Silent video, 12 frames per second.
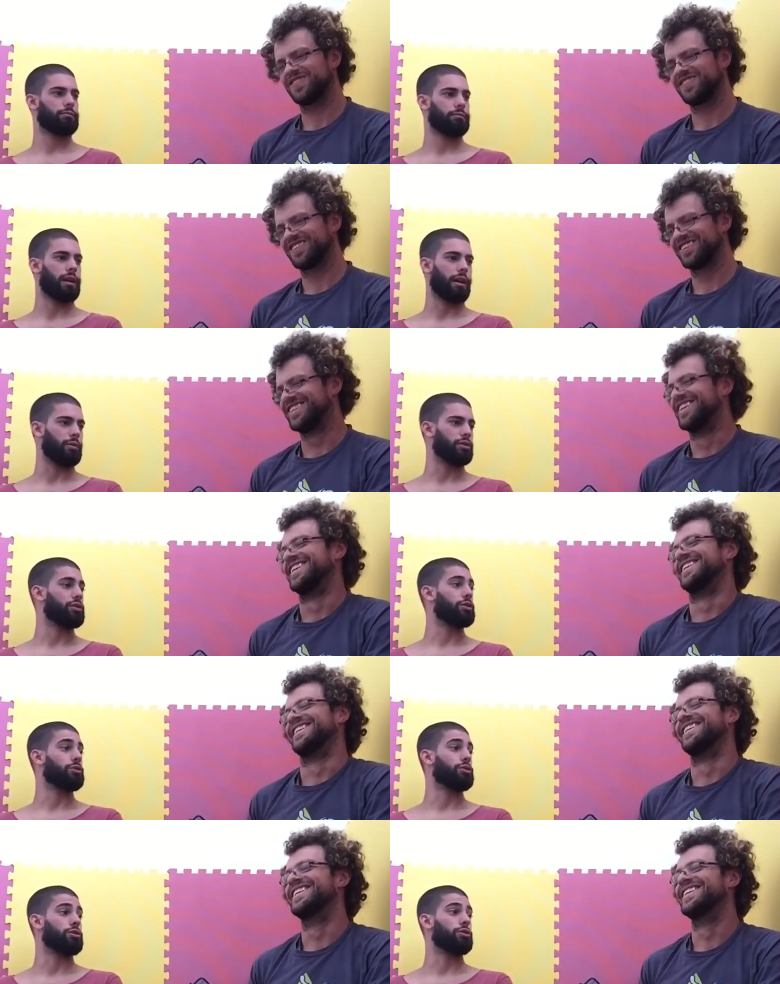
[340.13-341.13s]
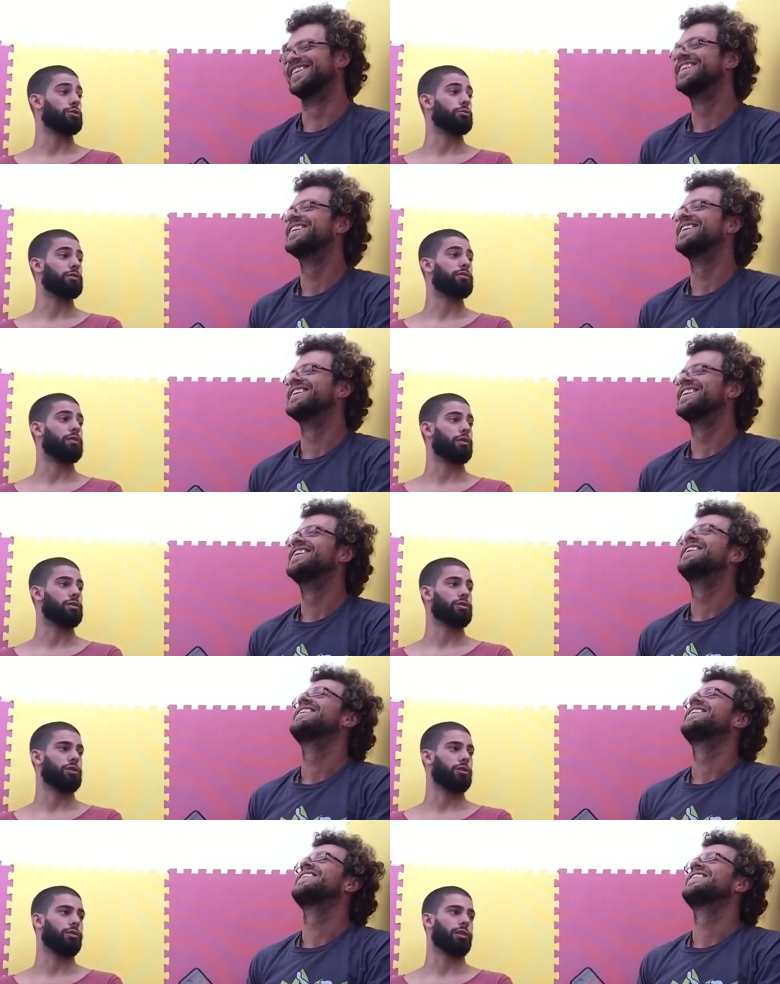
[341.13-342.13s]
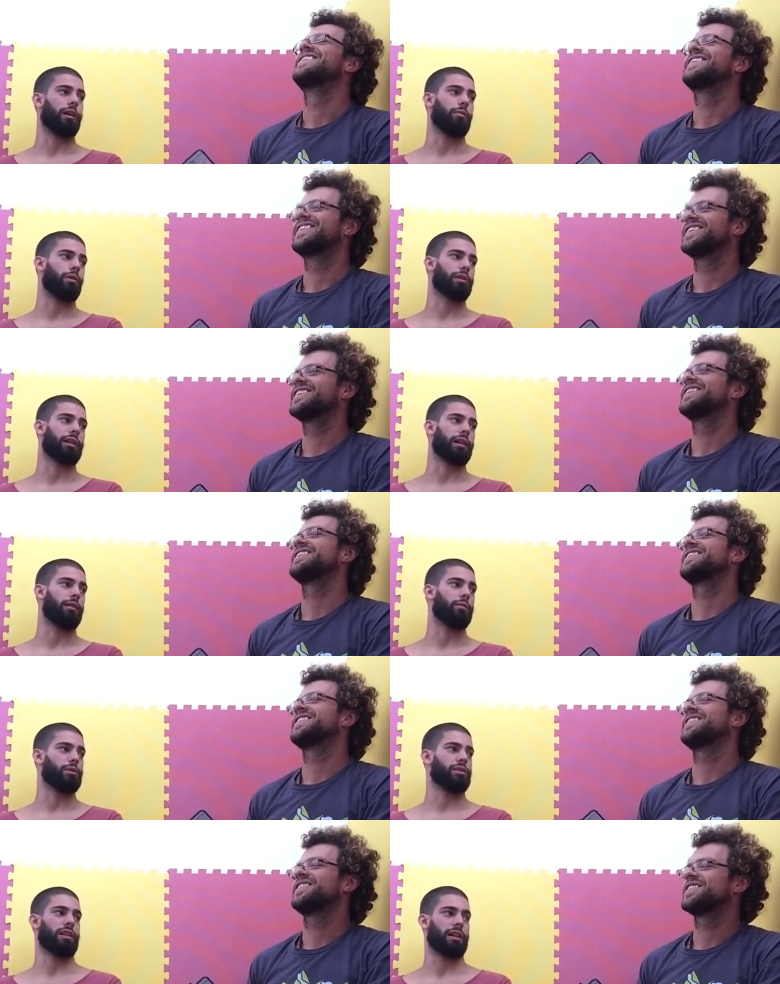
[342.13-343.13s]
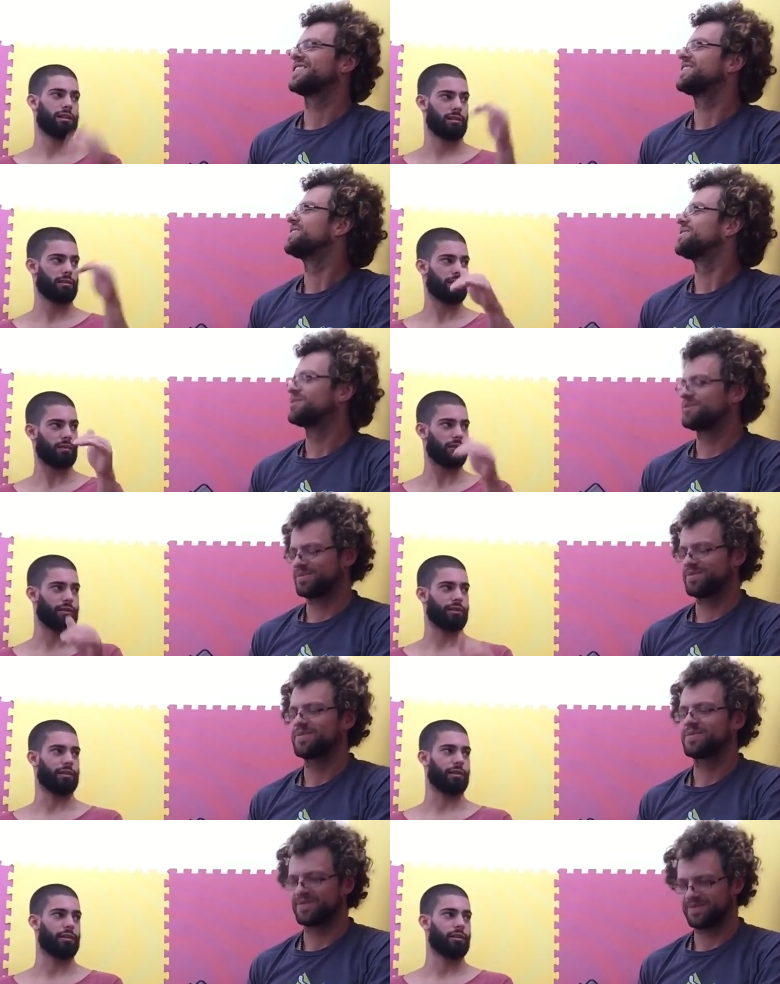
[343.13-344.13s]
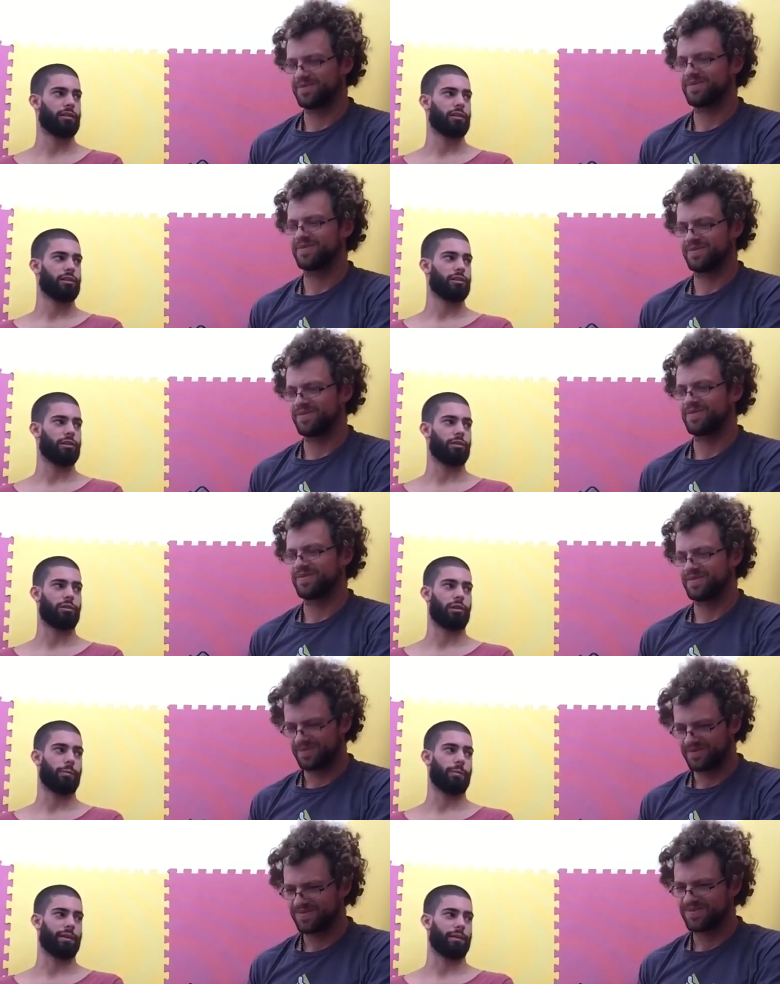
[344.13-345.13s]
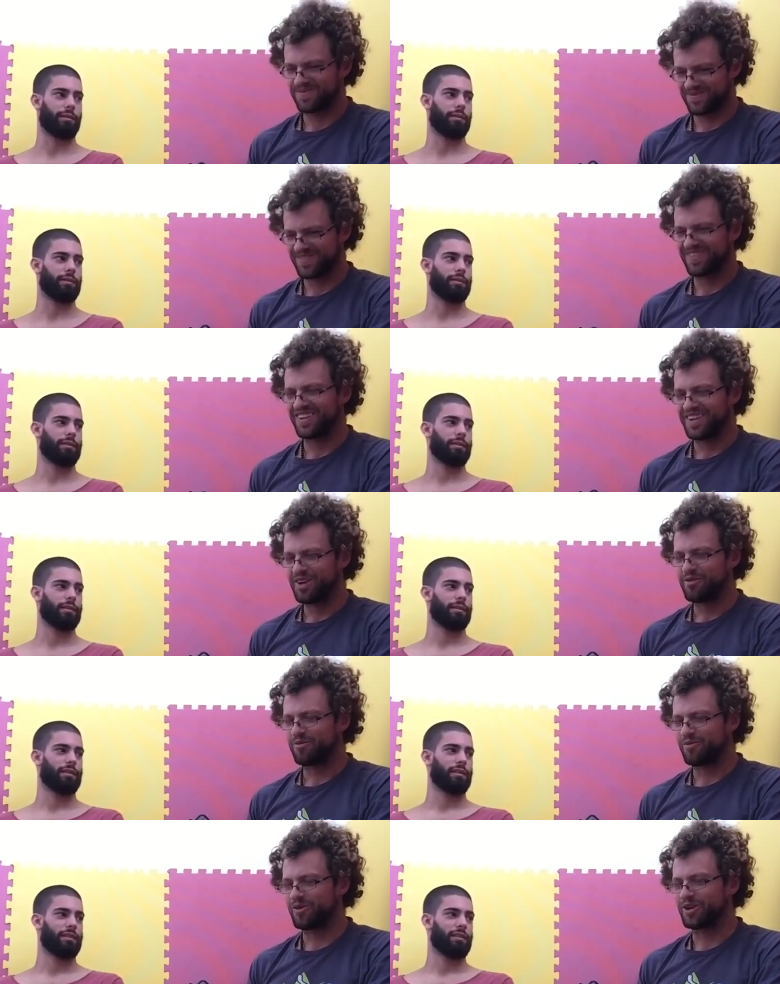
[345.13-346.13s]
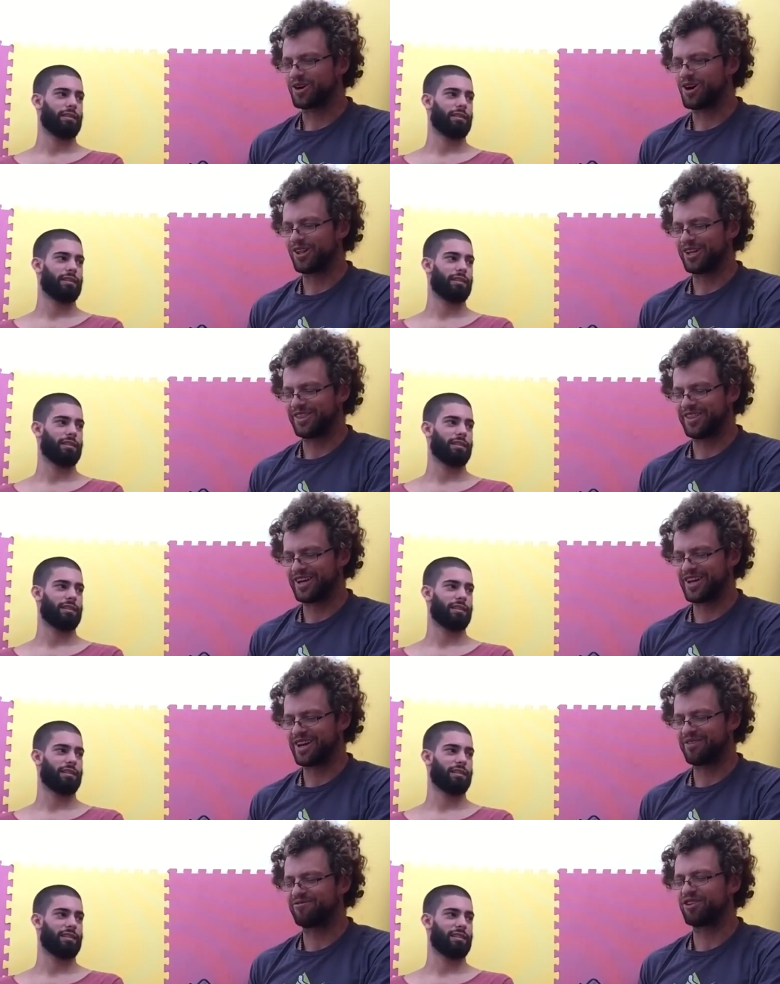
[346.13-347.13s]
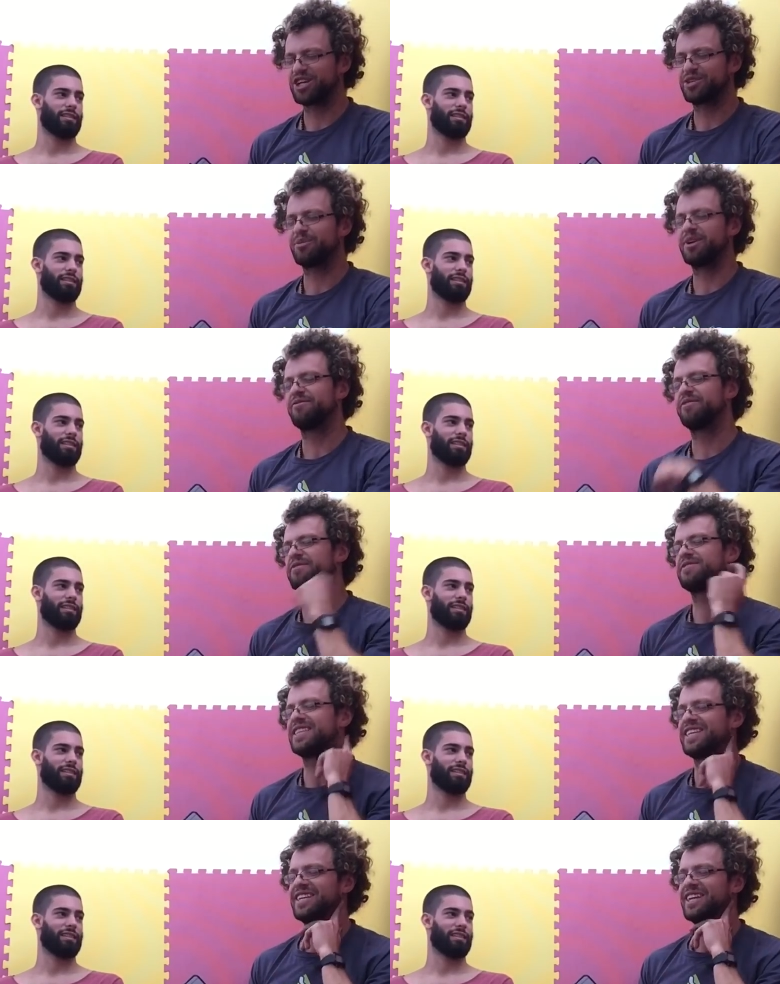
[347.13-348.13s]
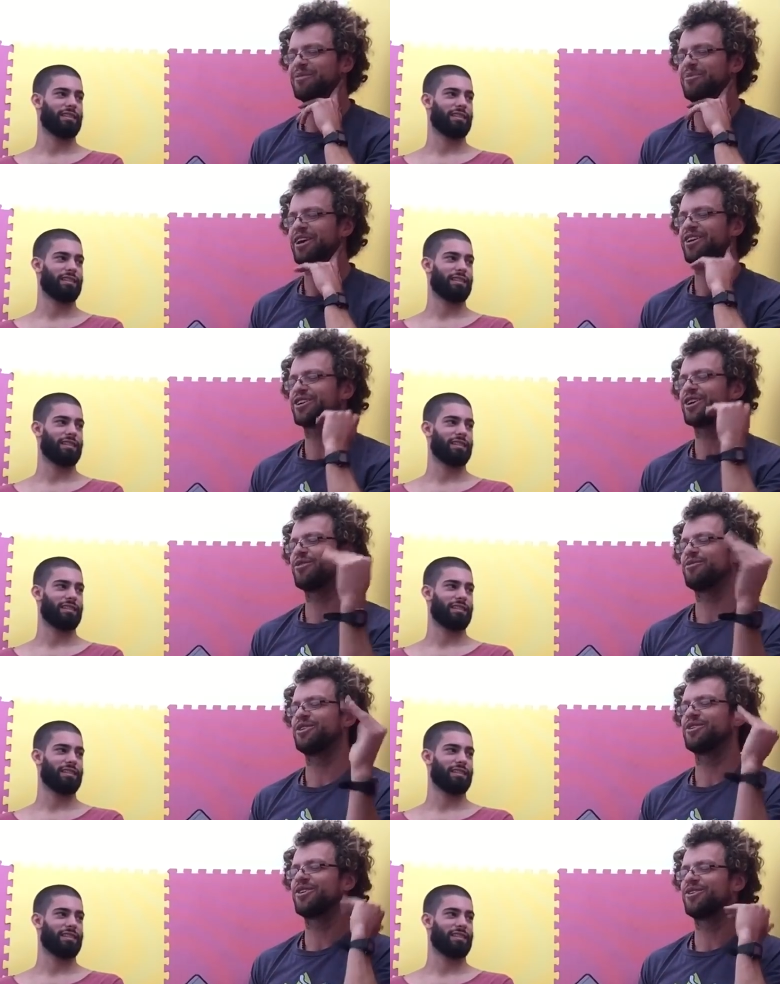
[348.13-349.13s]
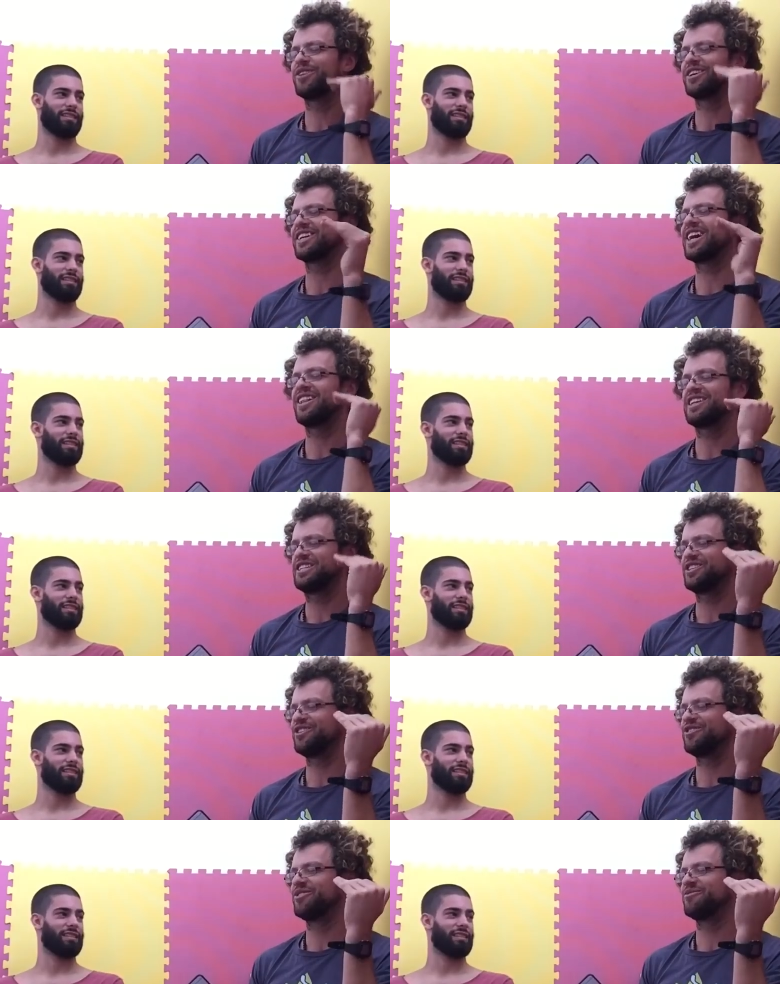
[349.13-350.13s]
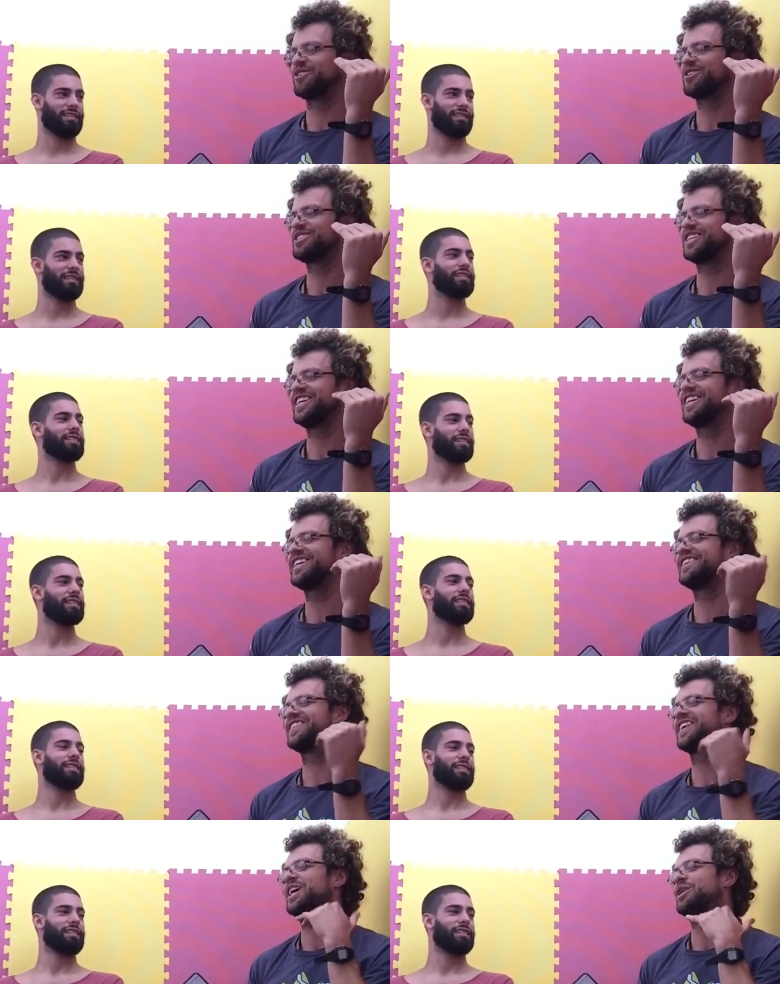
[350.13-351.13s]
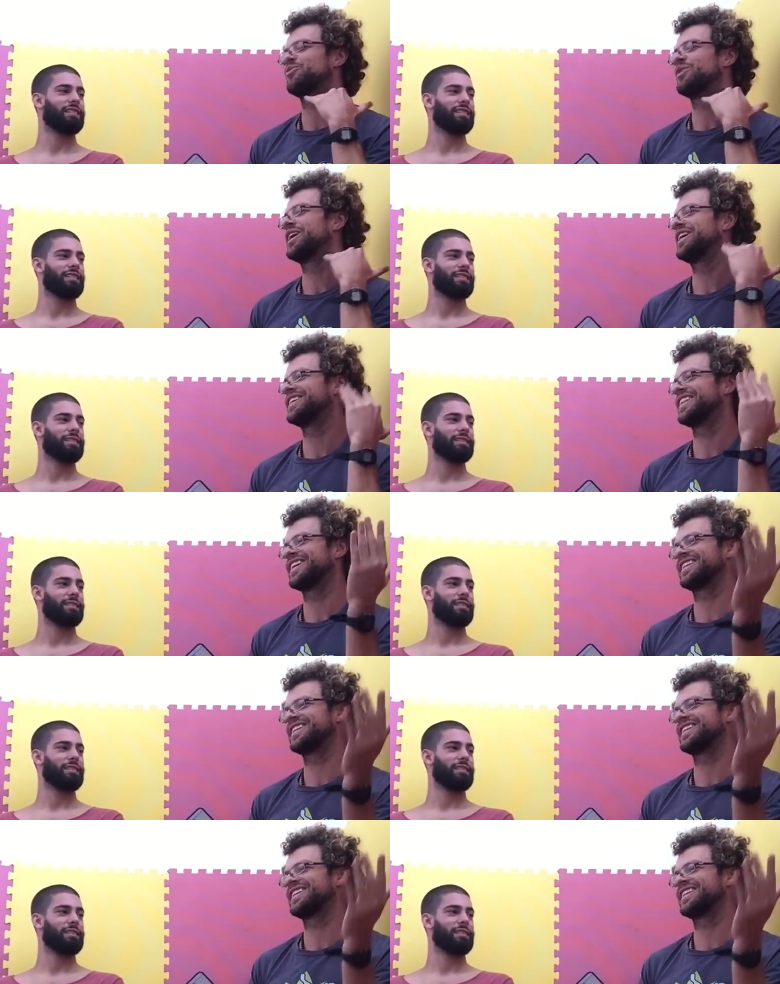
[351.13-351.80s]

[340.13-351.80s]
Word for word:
Speaker 1: I was used to do before. So yeah, working out was like on a low culprit.
Speaker 2: We call it the freshman fifteen in America, when you go to college or university and you gain weight, like